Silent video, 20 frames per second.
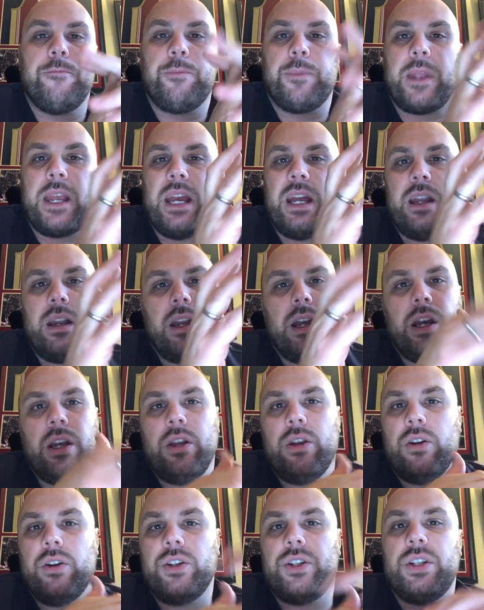and you
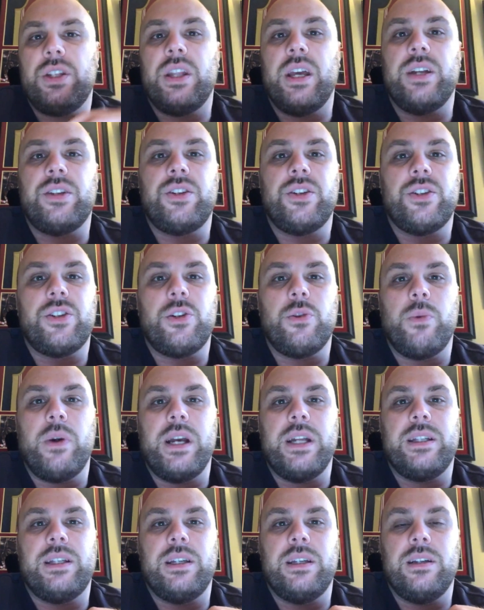know that's just a
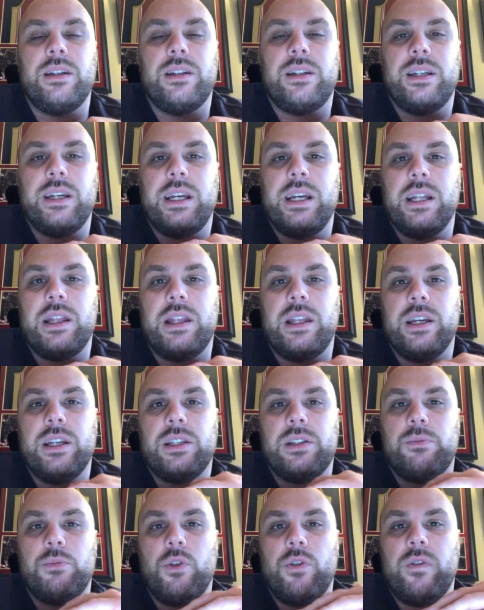way to to get
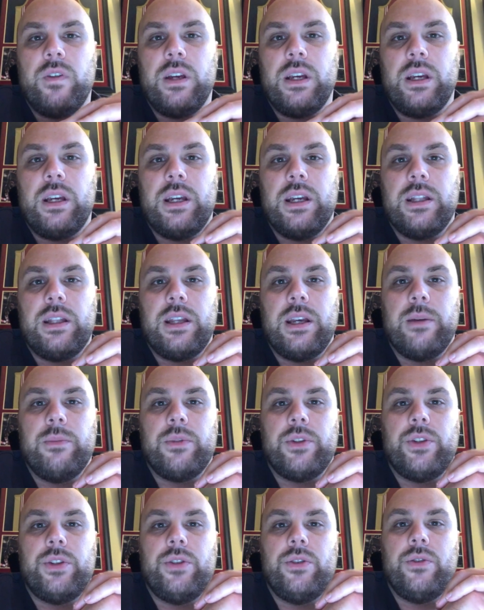things moving get them
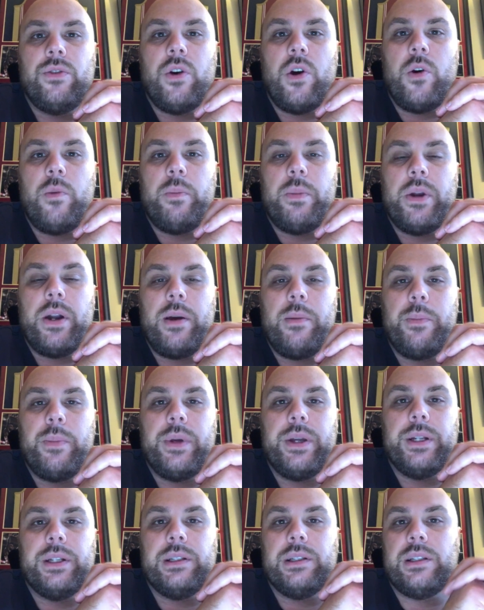to open up
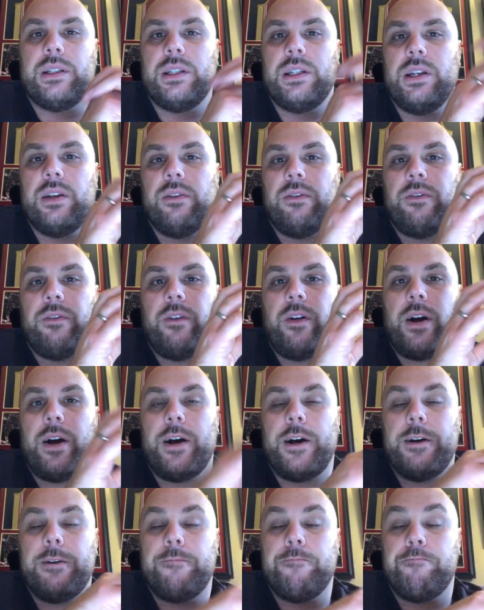and see if
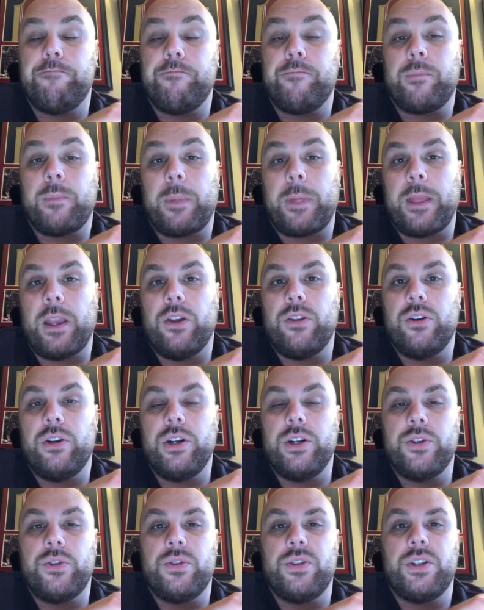uh, they're
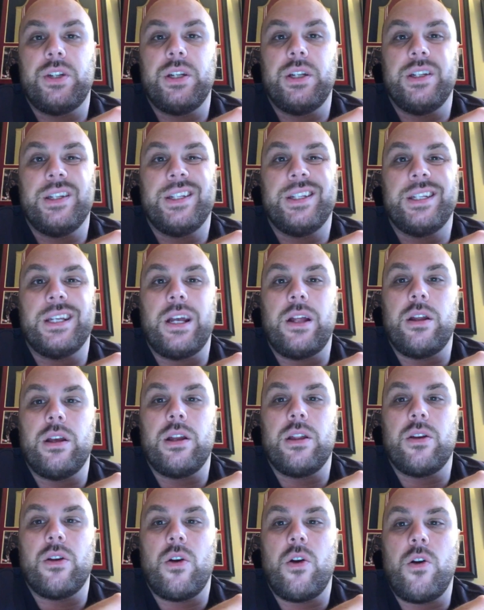interested in
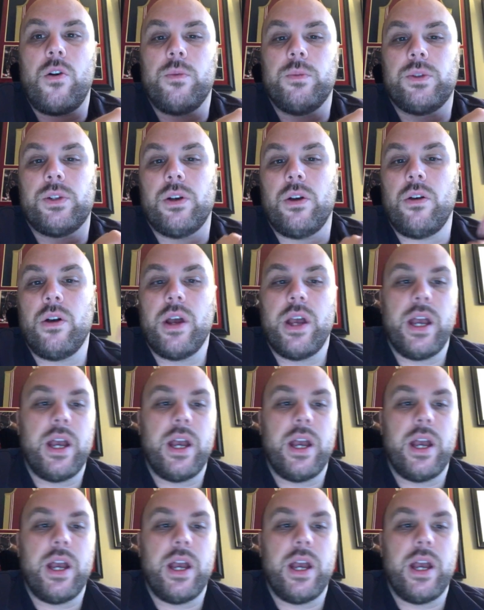selling their home. So